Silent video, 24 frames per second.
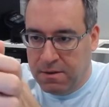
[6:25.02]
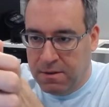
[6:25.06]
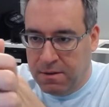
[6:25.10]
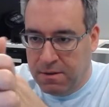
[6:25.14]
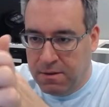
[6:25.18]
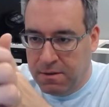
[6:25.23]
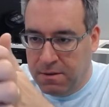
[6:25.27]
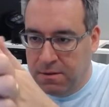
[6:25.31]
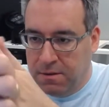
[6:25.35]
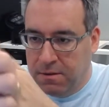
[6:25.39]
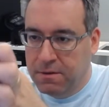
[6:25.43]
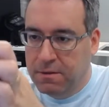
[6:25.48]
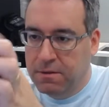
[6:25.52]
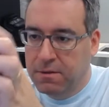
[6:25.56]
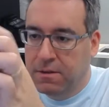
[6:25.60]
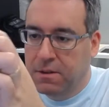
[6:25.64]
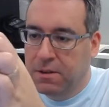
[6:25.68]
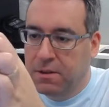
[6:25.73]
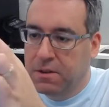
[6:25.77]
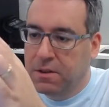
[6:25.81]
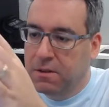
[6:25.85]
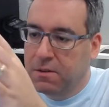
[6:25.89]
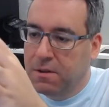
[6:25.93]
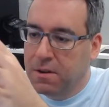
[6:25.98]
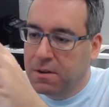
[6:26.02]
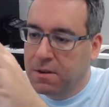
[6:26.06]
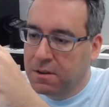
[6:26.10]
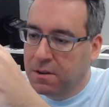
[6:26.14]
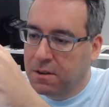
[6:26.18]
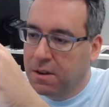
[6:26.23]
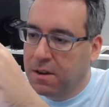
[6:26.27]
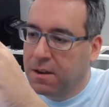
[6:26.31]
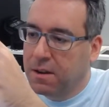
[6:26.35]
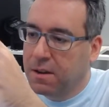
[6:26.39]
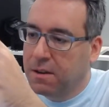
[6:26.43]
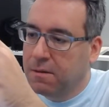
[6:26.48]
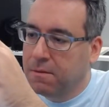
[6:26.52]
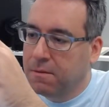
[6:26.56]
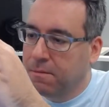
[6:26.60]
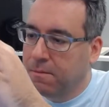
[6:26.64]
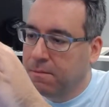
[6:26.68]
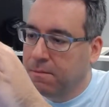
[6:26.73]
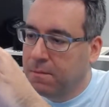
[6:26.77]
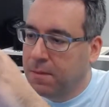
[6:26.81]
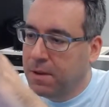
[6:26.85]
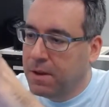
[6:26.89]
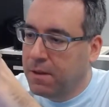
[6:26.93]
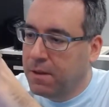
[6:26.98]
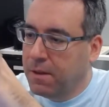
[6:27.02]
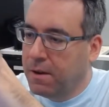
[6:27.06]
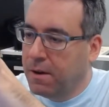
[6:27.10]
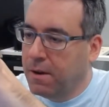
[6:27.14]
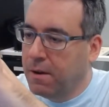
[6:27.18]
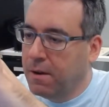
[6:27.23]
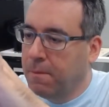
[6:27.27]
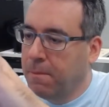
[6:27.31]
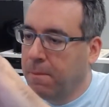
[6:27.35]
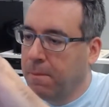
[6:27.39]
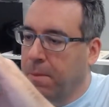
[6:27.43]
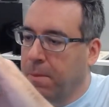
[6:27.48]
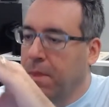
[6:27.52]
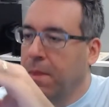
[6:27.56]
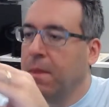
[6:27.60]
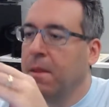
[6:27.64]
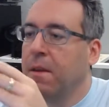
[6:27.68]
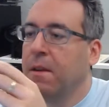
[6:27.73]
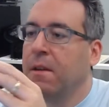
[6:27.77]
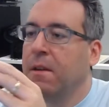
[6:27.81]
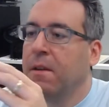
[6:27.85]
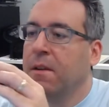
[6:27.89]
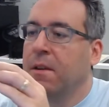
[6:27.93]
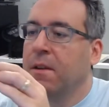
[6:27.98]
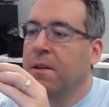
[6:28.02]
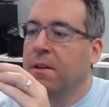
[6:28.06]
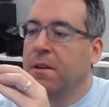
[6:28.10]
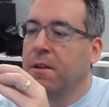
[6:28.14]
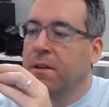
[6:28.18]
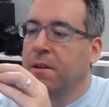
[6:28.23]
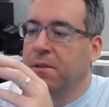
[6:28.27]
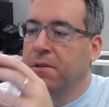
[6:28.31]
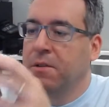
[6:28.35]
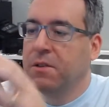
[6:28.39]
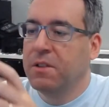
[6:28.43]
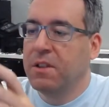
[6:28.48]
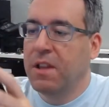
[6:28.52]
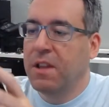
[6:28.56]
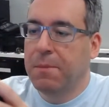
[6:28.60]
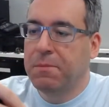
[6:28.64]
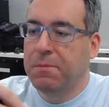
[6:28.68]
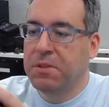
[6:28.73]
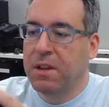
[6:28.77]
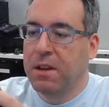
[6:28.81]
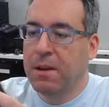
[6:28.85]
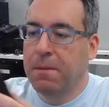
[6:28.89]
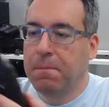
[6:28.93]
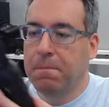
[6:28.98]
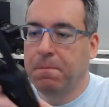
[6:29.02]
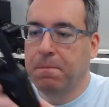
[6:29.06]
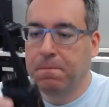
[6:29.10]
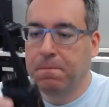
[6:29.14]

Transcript: At least it looked like it. There they are. Snaps up.